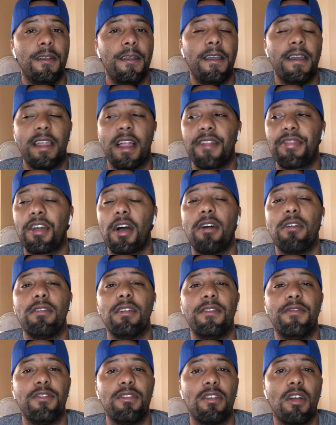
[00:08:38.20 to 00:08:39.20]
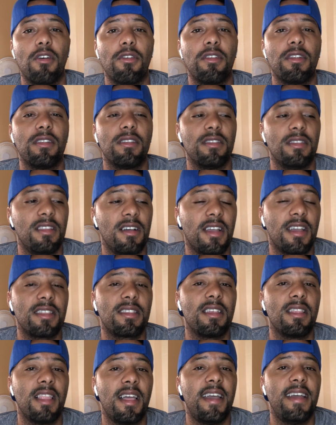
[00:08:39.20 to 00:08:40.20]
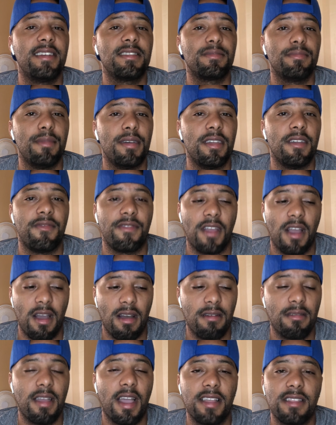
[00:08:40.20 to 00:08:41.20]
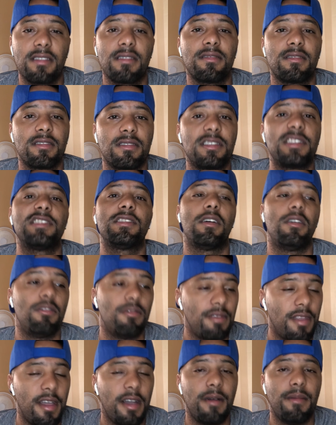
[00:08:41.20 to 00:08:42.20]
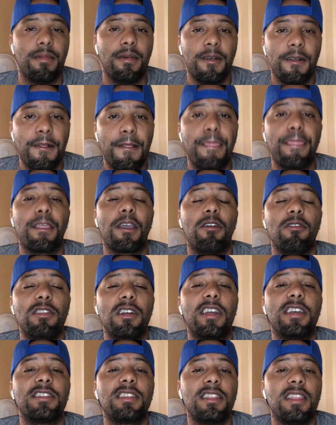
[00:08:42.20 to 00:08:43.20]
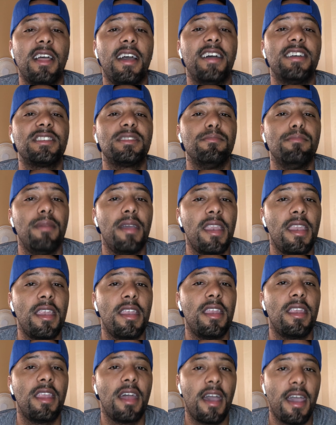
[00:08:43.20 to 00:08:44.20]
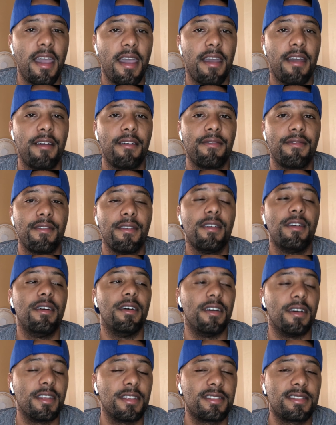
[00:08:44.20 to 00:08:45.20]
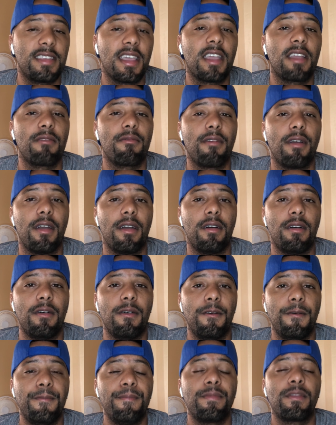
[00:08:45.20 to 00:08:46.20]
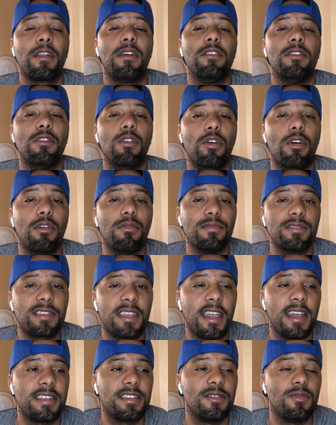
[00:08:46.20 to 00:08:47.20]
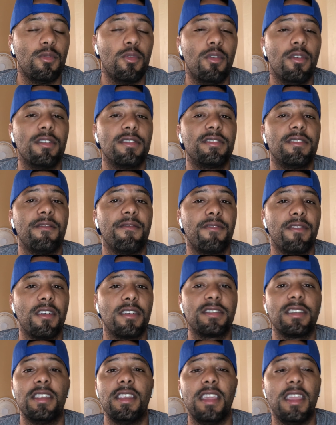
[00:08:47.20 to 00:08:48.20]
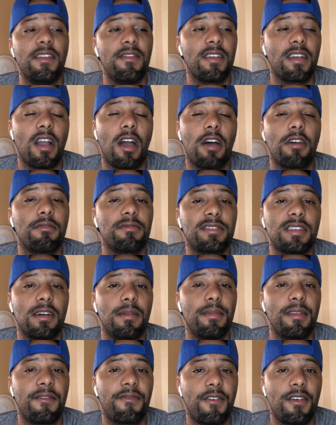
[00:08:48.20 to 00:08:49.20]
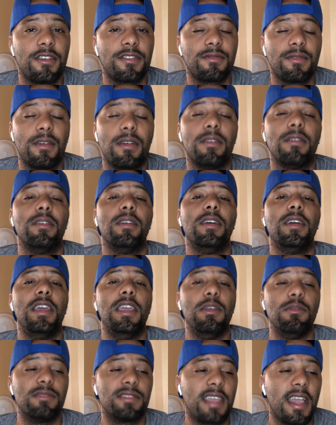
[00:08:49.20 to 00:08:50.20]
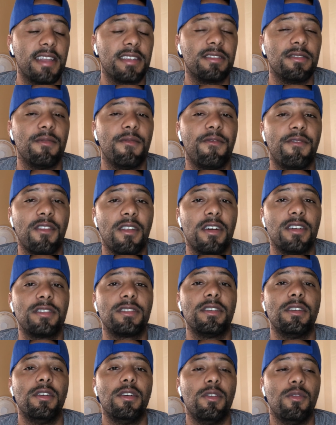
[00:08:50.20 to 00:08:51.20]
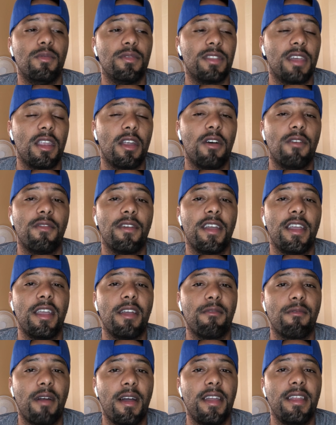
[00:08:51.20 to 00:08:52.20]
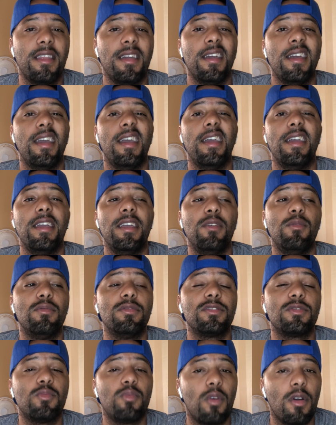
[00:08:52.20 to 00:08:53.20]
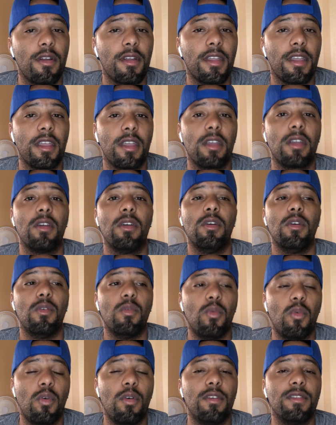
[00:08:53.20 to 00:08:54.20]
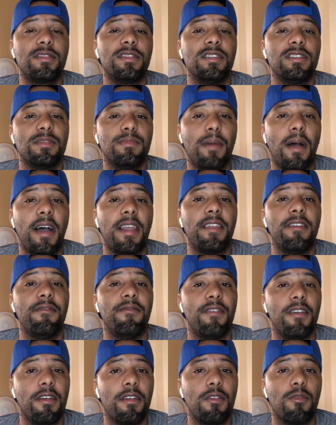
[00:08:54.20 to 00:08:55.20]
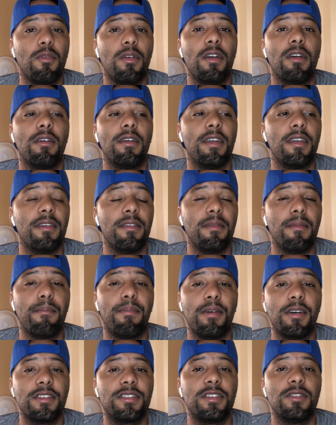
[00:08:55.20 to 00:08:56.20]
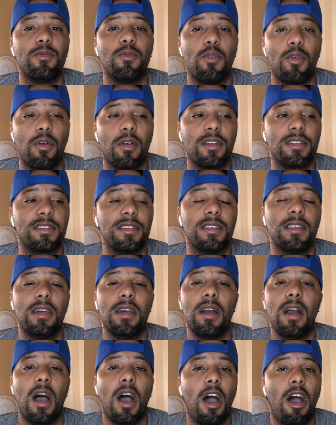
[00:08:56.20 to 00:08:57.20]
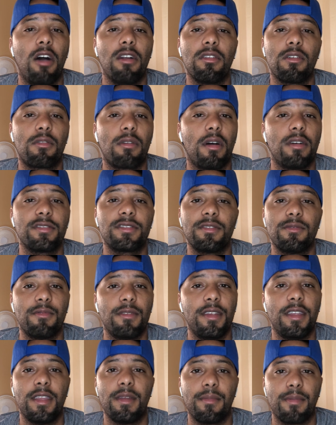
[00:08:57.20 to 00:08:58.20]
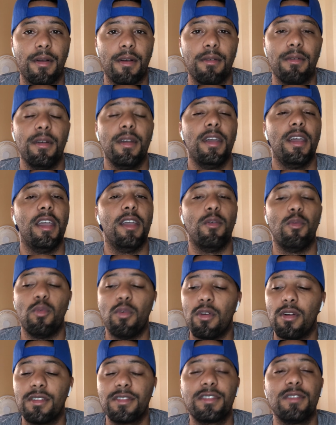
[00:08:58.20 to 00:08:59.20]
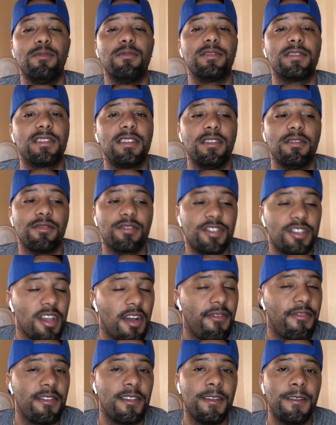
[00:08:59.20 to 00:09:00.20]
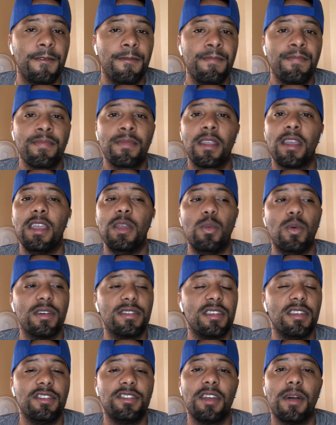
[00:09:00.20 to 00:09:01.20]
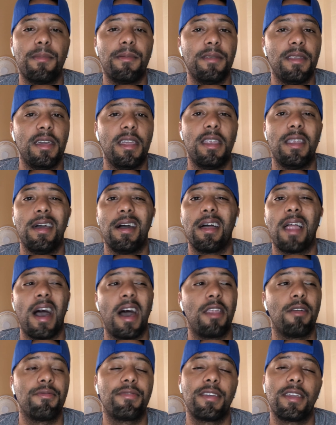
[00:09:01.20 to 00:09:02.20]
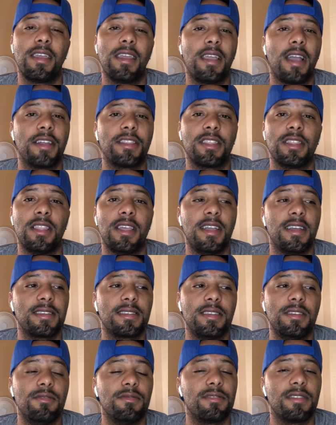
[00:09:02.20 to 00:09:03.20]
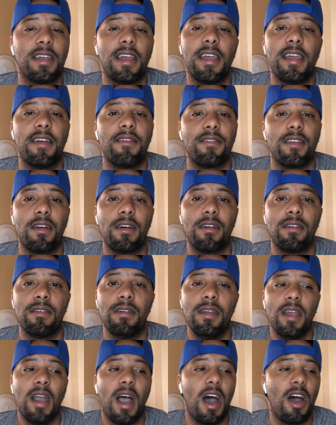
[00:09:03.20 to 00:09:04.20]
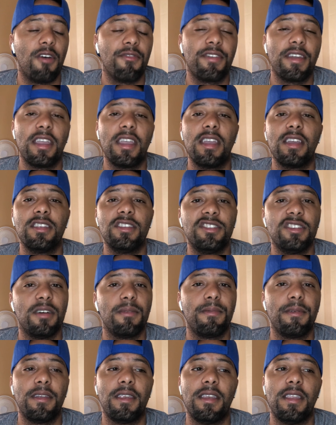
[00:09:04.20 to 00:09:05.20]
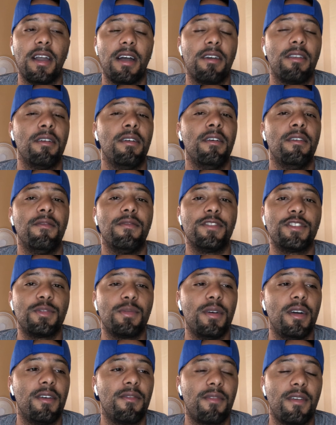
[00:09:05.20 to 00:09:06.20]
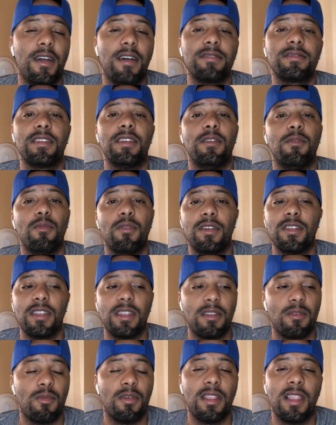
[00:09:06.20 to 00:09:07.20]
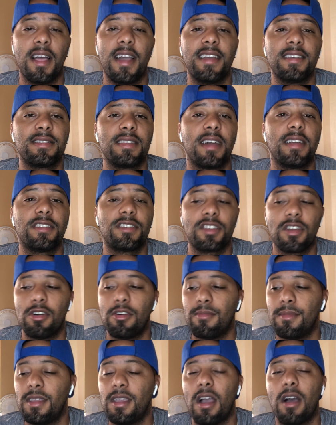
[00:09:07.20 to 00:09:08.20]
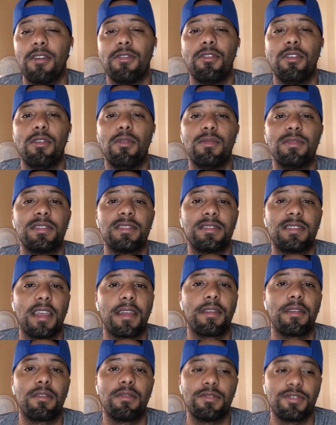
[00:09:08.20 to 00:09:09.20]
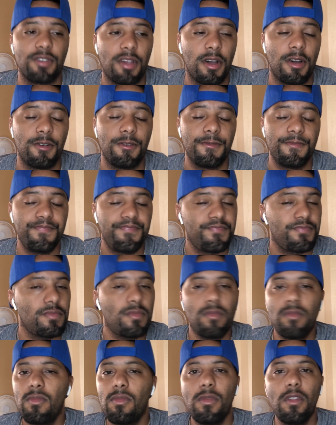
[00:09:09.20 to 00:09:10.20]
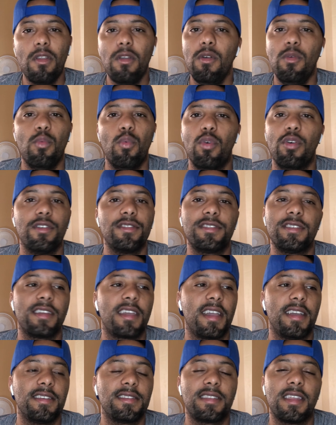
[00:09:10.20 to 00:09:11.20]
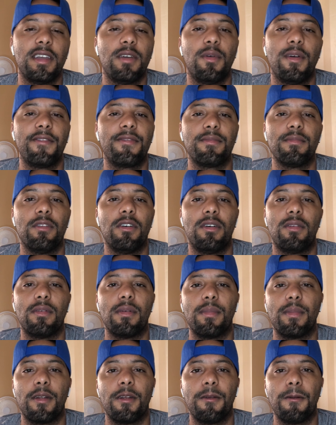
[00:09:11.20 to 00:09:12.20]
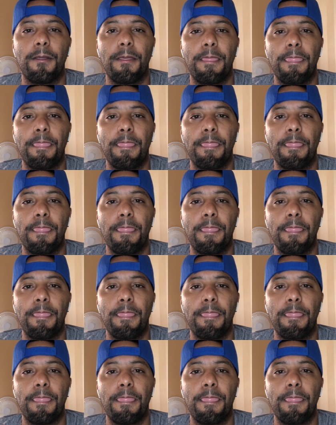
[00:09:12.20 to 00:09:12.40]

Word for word: And I thought if you go to look at the last minute, if y'all got the DAZN app, go look at the last minute and a half of the second round. Lara was catching Warrington flush, and he even caught him some in the first round. He was catching him flush with that overhand right, and he was working Warrington's body very well and punching Warrington all across the ring, bro and Warrington was still shuffling. He wasn't jumping in and out. I don't think he got the legs he used to have, y'all. I don't think he can jump in and out for 12 rounds. And what, what last night showed me, although it was a technical draw, Warrington can't stay away from Lara, bro.